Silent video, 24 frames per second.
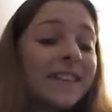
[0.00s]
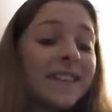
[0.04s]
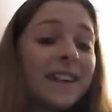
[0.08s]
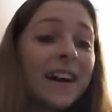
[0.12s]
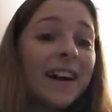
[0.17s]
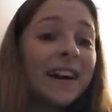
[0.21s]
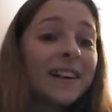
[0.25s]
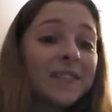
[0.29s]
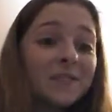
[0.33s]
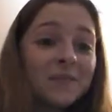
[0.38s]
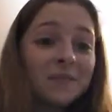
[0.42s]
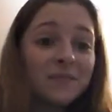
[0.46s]

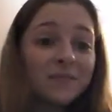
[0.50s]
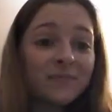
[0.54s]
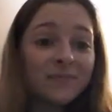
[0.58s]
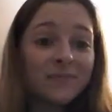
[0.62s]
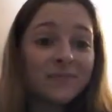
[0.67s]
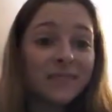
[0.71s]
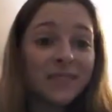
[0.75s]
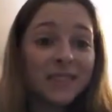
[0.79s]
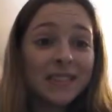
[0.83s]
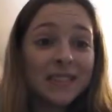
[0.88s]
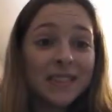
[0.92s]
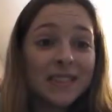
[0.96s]
yeah,
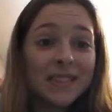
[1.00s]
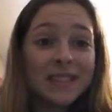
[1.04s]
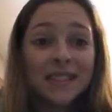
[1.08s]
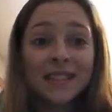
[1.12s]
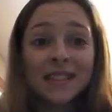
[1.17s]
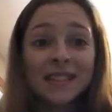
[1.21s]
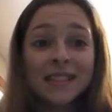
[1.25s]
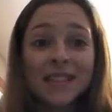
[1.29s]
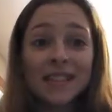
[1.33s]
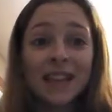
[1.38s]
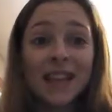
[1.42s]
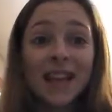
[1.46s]
this
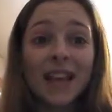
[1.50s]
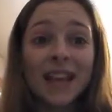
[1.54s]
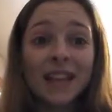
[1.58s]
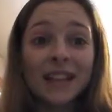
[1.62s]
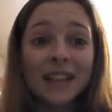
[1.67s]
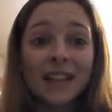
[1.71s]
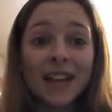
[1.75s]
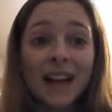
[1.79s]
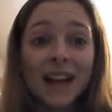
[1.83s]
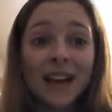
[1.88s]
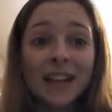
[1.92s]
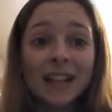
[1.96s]
is the
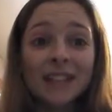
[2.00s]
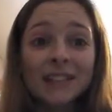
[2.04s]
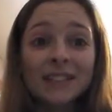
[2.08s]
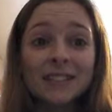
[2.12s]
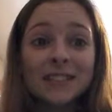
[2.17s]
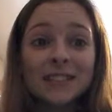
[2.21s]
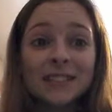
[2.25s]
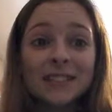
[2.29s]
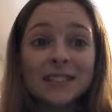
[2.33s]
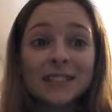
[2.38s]
end, guys.